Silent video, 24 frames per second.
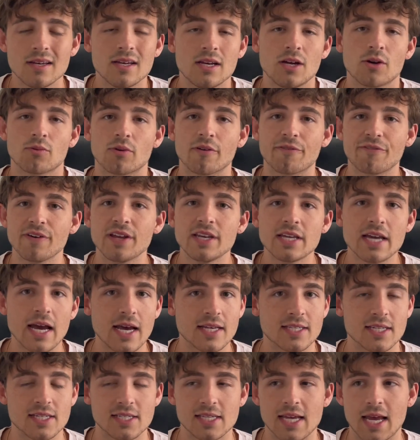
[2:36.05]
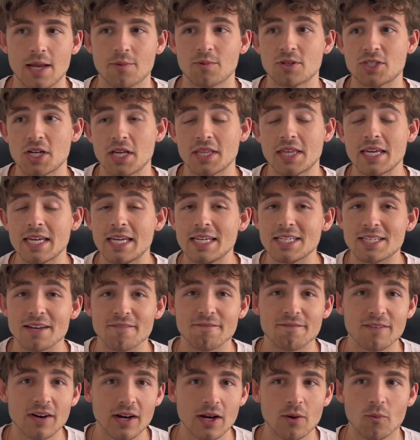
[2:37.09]
Rafinha as a 10, which I think he did
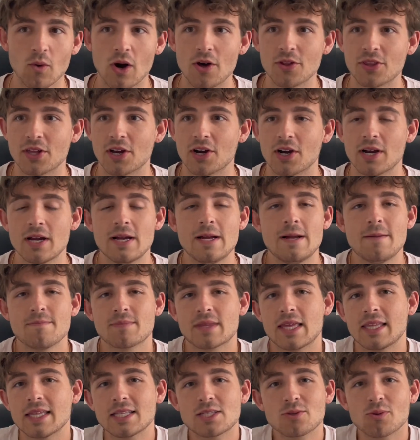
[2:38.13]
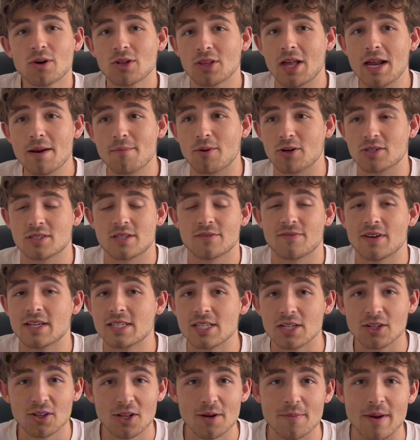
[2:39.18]
very well there. And that's where a lot of Barca fans,
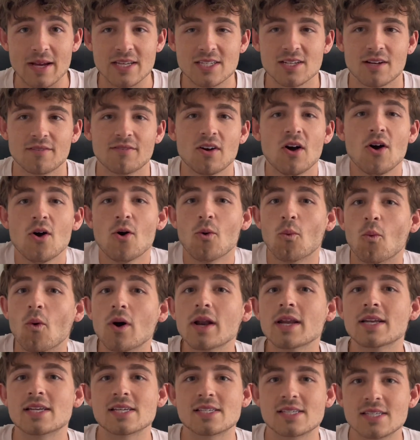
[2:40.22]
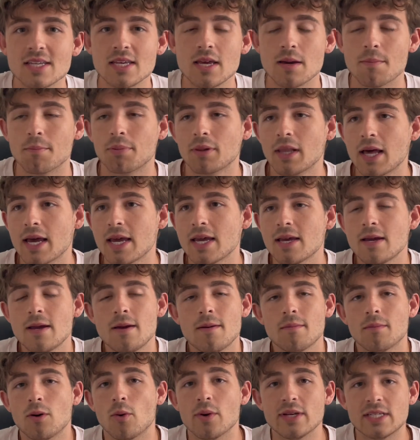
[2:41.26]
including myself, wanted to see him play.
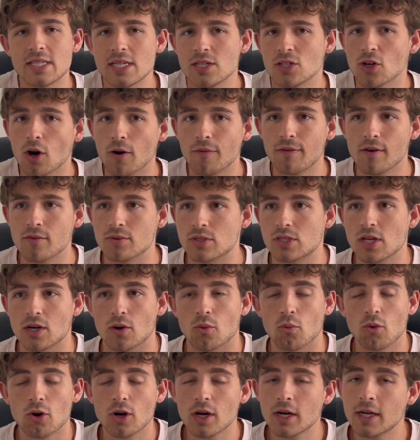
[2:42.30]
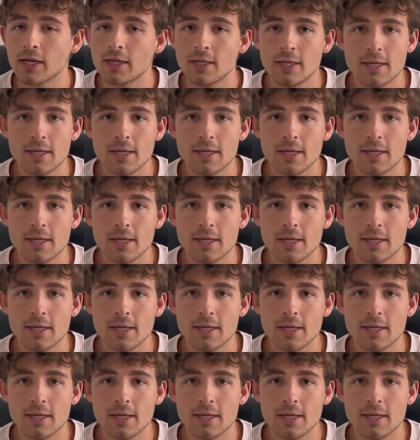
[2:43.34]
But we didn't know if it was going to work.